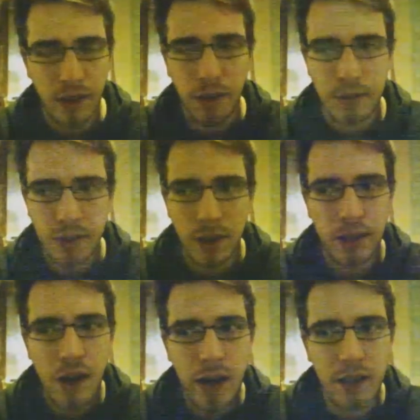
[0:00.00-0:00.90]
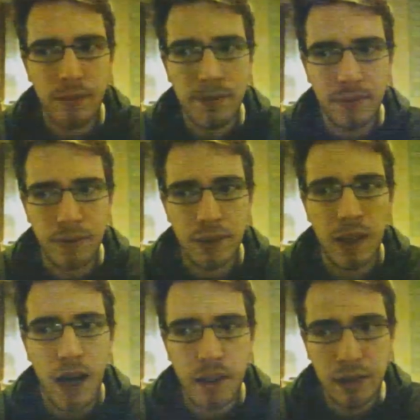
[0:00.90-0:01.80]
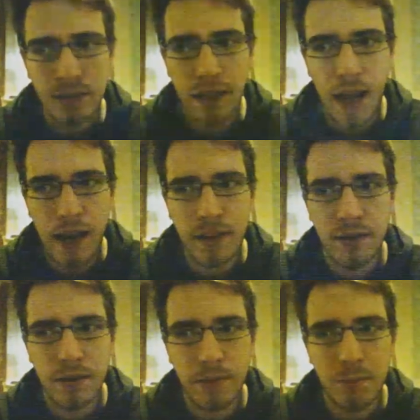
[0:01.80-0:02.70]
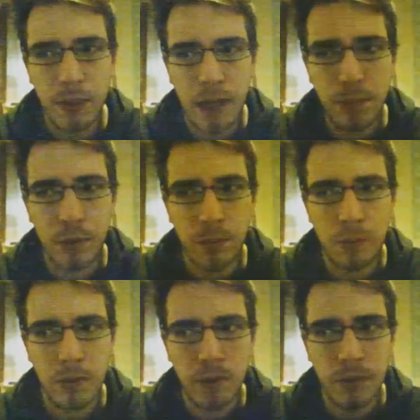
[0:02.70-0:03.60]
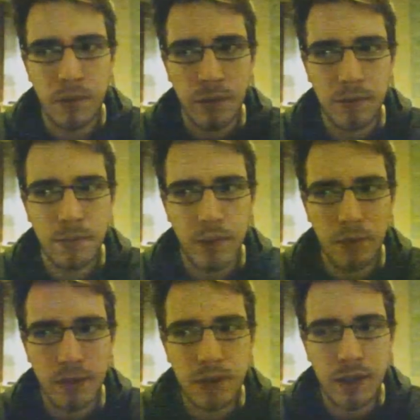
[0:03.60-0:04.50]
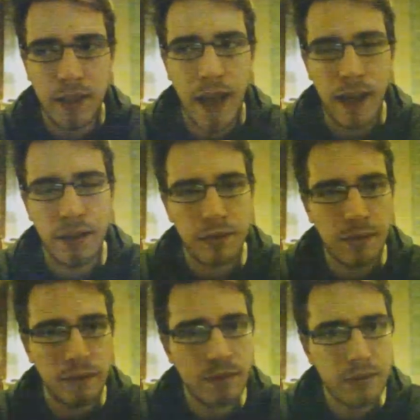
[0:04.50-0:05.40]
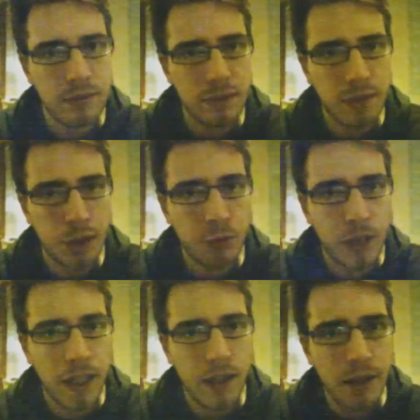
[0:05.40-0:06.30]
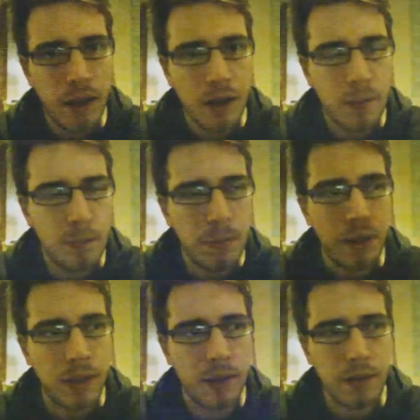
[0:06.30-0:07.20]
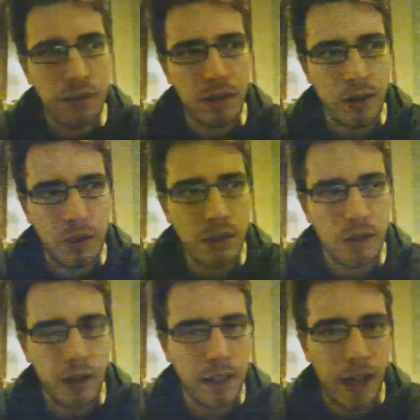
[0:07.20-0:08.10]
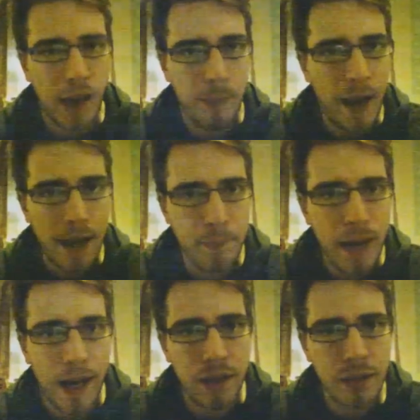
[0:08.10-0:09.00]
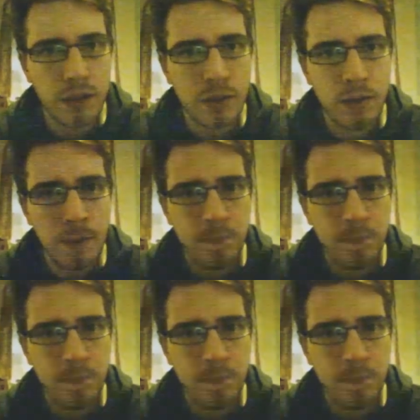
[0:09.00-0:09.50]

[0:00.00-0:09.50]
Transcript: You know, so I kind of understand people to that degree, but you're not going to get a bad match.